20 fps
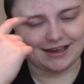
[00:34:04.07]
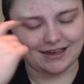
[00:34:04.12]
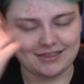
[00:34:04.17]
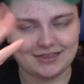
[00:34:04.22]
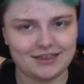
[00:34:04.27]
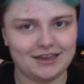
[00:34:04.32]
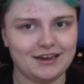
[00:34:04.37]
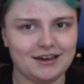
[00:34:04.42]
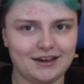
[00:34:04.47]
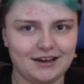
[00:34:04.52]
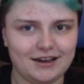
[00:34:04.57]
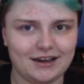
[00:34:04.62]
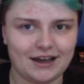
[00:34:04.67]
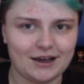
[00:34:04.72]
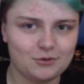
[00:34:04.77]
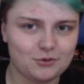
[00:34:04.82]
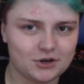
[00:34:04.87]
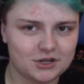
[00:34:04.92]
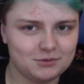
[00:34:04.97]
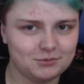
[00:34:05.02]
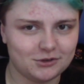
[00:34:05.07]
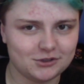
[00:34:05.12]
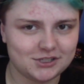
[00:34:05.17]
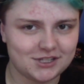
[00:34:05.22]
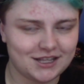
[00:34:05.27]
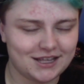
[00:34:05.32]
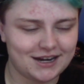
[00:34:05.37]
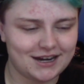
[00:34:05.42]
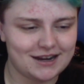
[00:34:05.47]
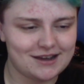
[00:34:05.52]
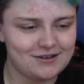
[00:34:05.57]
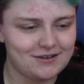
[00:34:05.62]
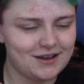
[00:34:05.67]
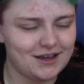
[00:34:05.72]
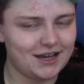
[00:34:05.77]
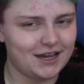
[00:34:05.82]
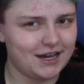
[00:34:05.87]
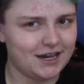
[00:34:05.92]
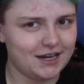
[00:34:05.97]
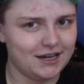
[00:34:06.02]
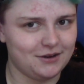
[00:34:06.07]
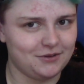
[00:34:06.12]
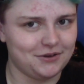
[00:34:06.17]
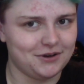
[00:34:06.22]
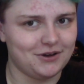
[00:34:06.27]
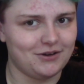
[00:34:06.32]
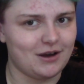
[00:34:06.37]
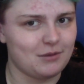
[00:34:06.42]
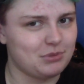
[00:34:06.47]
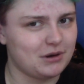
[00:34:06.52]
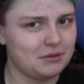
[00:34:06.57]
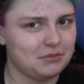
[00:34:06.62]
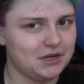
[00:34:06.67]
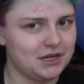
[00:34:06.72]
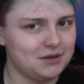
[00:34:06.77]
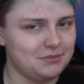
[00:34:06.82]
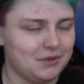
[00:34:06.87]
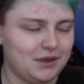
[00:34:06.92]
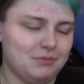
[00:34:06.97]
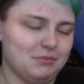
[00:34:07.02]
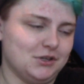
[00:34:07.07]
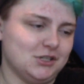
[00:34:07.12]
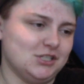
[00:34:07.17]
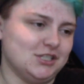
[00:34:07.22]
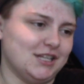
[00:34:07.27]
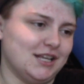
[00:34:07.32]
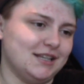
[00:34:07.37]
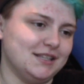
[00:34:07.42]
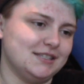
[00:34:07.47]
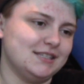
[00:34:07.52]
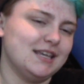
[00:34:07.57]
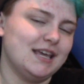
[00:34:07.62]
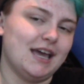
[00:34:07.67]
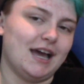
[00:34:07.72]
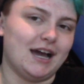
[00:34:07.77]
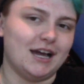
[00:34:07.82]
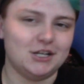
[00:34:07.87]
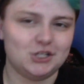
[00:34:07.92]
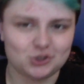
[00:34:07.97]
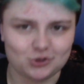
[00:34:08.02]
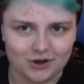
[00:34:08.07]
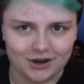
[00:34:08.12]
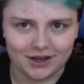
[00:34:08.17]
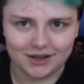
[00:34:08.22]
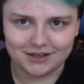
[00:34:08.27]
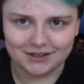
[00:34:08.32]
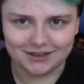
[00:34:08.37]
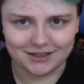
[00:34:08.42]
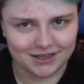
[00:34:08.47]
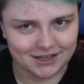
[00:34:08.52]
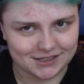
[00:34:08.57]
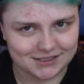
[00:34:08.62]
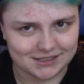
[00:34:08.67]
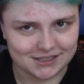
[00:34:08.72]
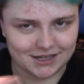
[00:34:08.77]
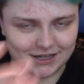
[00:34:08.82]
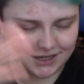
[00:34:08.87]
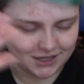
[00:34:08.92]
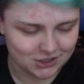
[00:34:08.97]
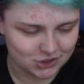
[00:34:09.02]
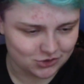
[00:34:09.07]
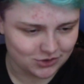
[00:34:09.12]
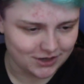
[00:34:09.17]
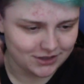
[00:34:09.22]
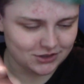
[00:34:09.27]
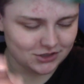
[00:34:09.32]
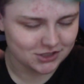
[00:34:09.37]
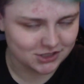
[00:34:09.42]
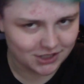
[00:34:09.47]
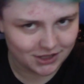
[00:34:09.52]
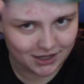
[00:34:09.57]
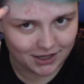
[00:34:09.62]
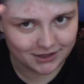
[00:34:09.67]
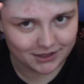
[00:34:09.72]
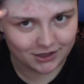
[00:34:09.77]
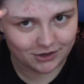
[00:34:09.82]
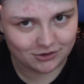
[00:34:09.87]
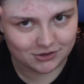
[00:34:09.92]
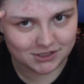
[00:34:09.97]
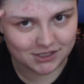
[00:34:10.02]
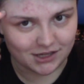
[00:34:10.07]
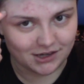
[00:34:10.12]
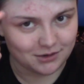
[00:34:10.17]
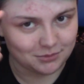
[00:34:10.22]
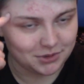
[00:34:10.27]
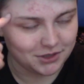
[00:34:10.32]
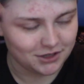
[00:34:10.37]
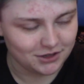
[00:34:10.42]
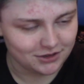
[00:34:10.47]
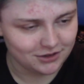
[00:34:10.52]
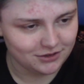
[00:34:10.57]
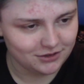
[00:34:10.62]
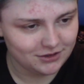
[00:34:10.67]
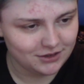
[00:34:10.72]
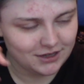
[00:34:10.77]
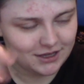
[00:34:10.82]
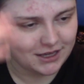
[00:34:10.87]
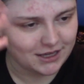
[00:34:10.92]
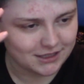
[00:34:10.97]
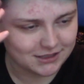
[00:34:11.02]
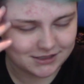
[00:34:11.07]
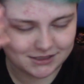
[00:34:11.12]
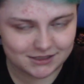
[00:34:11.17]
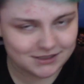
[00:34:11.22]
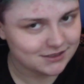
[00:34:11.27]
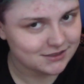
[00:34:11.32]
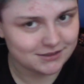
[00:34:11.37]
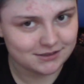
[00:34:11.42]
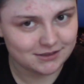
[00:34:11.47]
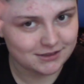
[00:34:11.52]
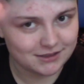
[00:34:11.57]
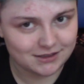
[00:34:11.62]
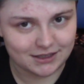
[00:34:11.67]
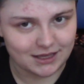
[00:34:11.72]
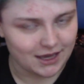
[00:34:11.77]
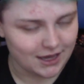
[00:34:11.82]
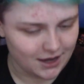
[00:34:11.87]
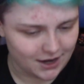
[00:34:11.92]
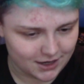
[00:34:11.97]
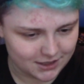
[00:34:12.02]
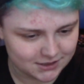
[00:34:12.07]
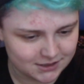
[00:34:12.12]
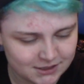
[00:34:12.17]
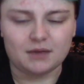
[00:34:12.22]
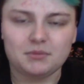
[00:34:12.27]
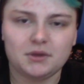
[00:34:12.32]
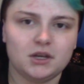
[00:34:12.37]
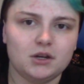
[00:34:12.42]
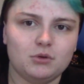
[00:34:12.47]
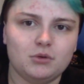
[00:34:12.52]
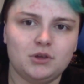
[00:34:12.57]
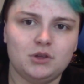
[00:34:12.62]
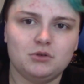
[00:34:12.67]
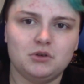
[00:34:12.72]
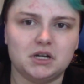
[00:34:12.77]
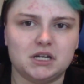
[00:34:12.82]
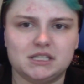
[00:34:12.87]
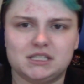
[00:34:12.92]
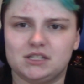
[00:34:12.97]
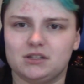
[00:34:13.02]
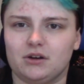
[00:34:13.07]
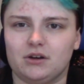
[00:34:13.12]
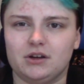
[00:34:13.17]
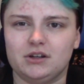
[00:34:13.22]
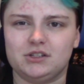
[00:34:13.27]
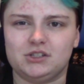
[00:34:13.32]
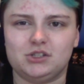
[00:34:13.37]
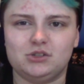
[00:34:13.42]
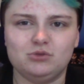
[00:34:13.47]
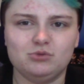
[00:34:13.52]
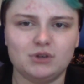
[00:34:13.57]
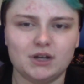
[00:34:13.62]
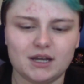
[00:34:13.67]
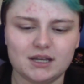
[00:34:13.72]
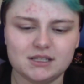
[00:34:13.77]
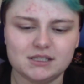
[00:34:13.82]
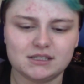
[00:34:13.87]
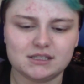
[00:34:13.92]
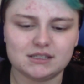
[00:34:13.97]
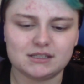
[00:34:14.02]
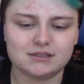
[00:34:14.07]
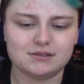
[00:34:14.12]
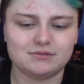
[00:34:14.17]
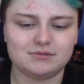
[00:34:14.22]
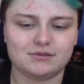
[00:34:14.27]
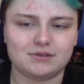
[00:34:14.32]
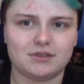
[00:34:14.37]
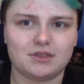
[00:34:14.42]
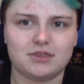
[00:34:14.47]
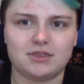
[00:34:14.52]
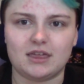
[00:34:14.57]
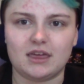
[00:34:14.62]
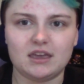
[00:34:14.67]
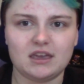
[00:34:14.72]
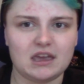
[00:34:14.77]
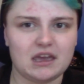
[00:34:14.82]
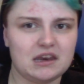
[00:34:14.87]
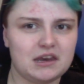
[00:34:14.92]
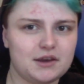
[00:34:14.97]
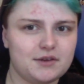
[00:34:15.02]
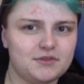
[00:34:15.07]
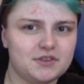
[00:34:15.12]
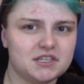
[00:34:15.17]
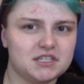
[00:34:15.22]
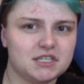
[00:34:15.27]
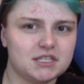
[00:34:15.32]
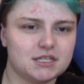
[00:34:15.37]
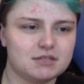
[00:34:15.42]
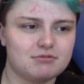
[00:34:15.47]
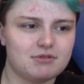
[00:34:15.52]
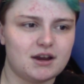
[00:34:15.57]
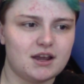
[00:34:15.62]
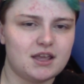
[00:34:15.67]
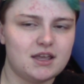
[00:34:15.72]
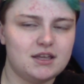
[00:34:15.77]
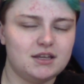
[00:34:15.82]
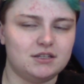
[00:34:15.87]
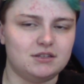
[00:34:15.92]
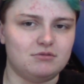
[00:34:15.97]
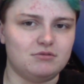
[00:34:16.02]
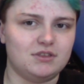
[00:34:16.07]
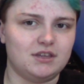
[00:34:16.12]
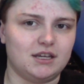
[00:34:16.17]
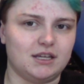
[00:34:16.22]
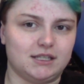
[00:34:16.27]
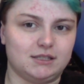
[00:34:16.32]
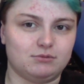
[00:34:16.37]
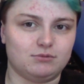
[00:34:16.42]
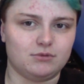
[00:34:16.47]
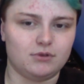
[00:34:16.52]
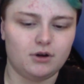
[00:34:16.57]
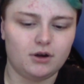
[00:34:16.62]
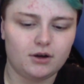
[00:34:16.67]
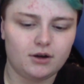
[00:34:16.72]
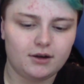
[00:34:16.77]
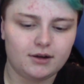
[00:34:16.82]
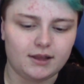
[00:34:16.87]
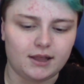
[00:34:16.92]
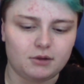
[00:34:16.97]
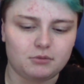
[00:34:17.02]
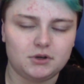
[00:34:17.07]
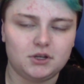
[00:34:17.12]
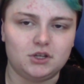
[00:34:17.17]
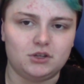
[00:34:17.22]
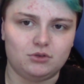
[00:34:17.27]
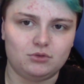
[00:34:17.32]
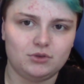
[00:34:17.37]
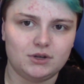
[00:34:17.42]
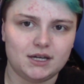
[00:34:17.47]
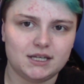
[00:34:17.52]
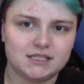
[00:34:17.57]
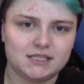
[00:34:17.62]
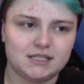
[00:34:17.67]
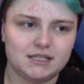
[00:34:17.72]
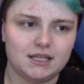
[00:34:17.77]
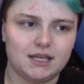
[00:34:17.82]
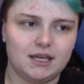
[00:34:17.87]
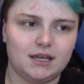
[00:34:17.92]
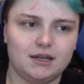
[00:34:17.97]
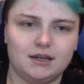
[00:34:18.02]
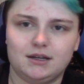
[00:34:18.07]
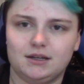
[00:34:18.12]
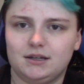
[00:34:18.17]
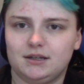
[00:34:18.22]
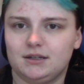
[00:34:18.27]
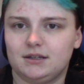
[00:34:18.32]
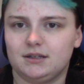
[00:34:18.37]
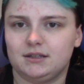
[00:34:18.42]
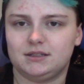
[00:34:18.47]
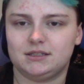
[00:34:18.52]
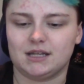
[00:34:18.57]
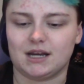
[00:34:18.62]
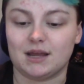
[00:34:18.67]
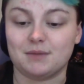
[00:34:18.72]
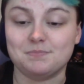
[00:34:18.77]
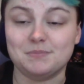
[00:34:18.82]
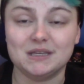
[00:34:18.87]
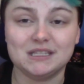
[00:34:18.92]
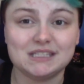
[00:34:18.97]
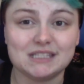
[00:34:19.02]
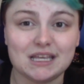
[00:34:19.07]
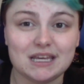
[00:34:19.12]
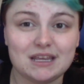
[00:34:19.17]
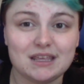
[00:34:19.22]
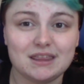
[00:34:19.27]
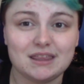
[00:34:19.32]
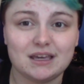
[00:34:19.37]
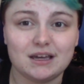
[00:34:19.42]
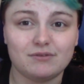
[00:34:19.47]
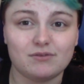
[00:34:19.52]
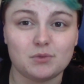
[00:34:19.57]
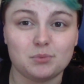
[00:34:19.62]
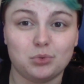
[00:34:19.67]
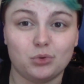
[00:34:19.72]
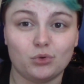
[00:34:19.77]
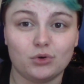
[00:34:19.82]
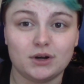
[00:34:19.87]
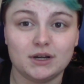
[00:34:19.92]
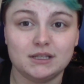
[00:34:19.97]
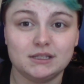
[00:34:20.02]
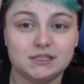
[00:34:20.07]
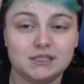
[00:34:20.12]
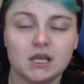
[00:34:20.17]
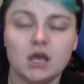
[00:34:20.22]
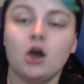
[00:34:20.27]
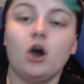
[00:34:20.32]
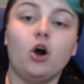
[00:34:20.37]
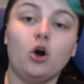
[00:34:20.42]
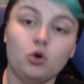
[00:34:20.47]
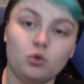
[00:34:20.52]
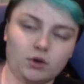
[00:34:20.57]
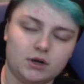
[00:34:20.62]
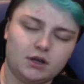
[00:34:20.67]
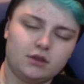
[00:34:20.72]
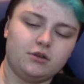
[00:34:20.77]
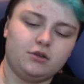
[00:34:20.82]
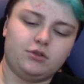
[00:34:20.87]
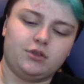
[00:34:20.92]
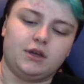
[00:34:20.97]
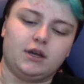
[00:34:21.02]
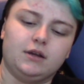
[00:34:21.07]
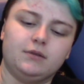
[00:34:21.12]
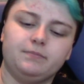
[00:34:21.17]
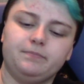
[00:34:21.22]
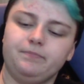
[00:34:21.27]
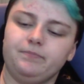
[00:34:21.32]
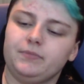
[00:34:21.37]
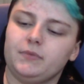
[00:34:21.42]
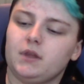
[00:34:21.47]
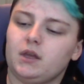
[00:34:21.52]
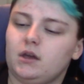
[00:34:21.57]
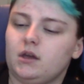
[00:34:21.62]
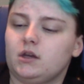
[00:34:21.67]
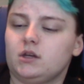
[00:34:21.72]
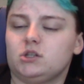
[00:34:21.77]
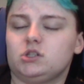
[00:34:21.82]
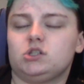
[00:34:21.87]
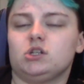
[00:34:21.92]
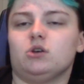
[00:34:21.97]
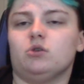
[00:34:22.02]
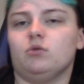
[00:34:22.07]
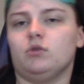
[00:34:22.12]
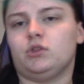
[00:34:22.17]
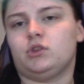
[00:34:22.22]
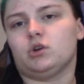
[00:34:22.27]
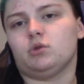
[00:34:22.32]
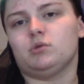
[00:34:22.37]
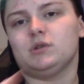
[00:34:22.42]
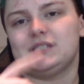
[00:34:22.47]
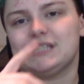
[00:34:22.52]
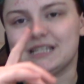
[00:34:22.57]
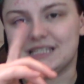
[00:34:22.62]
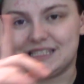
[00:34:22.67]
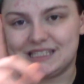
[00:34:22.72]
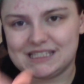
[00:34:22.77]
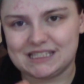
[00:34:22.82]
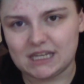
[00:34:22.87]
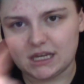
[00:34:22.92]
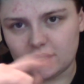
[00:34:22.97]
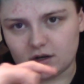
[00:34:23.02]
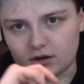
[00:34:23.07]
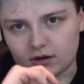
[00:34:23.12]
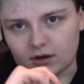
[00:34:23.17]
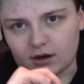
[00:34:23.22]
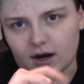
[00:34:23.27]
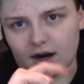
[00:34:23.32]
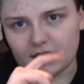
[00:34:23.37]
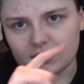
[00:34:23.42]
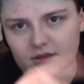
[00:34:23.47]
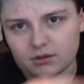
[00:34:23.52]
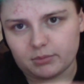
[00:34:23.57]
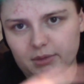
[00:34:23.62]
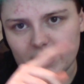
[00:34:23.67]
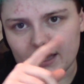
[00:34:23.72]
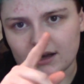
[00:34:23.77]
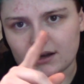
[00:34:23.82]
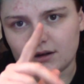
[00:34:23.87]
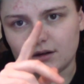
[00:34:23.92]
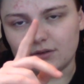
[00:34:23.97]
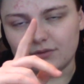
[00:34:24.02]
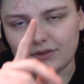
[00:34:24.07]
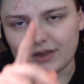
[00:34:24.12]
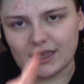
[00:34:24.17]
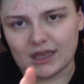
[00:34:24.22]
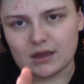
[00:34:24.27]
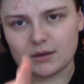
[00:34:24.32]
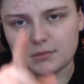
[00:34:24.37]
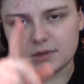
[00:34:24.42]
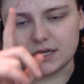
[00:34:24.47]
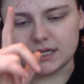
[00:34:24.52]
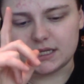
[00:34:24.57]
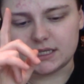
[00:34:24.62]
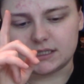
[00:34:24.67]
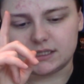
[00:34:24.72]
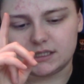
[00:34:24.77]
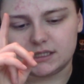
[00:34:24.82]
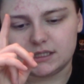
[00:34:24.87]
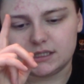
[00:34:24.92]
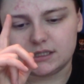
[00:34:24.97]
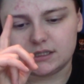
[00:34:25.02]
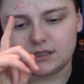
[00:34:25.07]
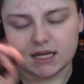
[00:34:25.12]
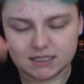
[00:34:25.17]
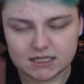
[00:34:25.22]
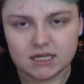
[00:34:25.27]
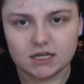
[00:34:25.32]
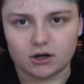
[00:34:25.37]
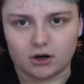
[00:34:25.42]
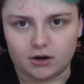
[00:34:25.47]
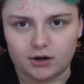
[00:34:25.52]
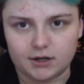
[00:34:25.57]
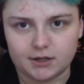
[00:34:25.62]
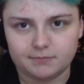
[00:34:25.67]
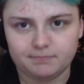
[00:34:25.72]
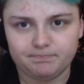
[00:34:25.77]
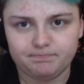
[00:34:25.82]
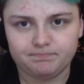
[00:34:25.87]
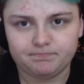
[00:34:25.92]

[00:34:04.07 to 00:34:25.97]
I think I worked most of that out I don't know. I probably didn't make much sense. I tried. Like I said, I tried. There's a lot that goes on up here. It's chaos. Let me know what you guys thought. Do you guys think any of this is right? Do you think it's wrong? Like, what do you guys think? Did I miss anything of importance? Oh, another thing. So there was a sticker on the back of Amity's ID card.